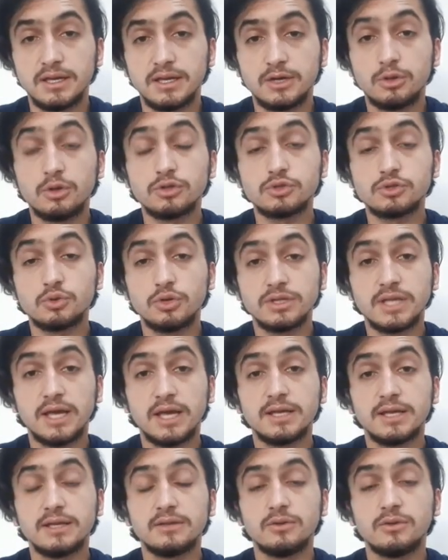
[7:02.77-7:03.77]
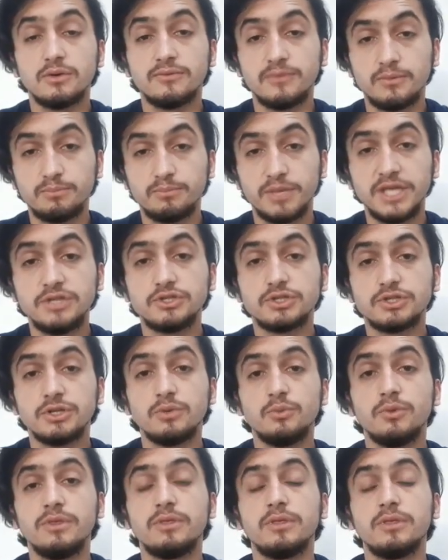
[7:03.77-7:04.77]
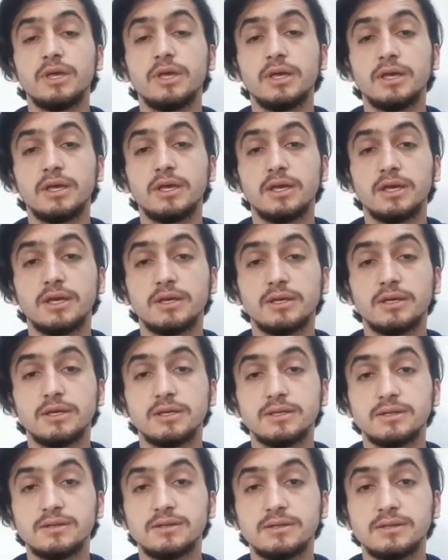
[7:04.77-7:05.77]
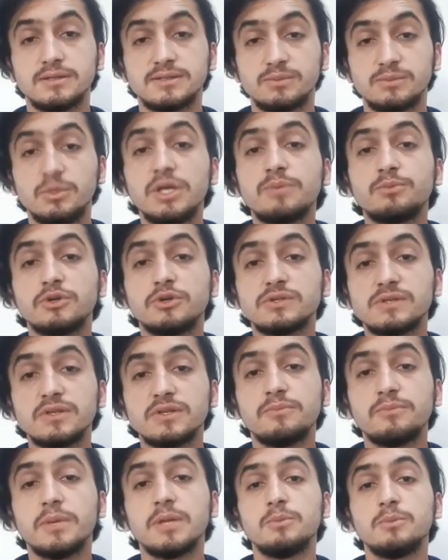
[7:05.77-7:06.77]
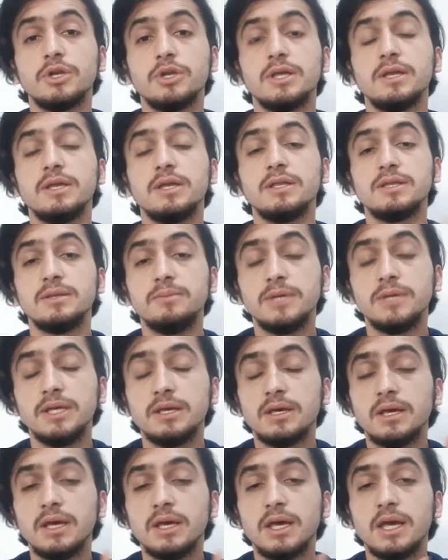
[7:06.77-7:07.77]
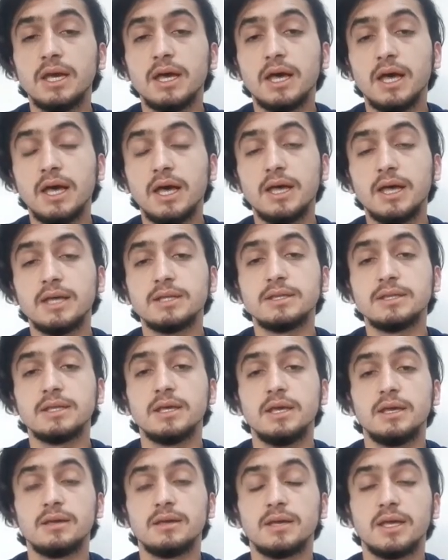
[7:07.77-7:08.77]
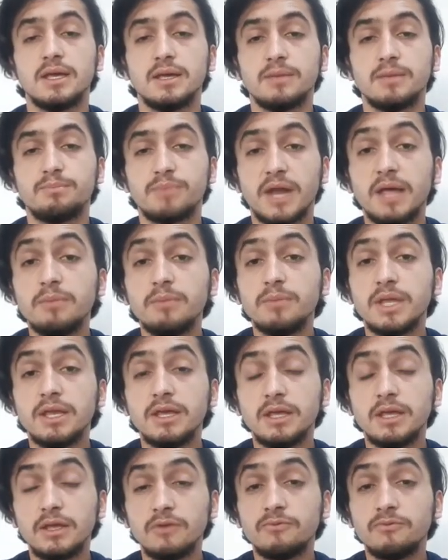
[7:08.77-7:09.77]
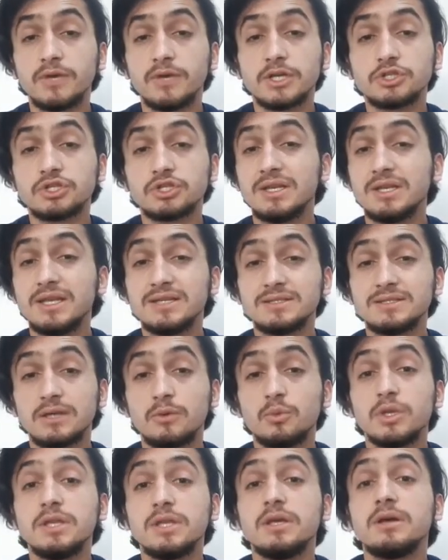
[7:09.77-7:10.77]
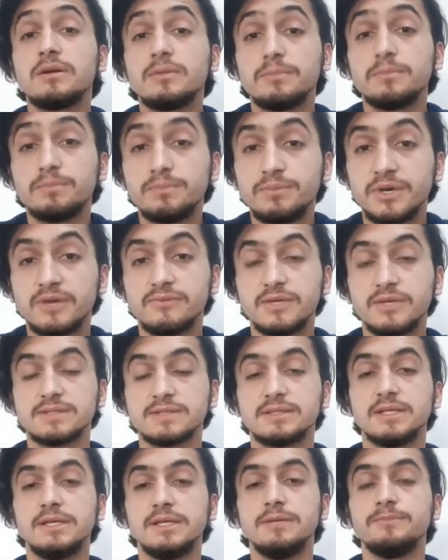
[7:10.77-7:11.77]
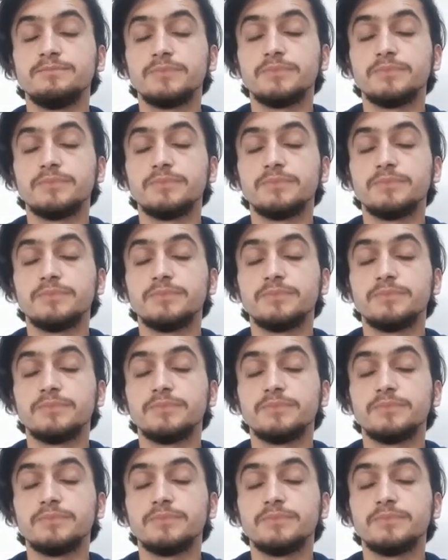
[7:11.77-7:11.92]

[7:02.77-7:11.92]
close contact of a patient with smear positive pulmonary TB, and primary infection less than 1 year previously.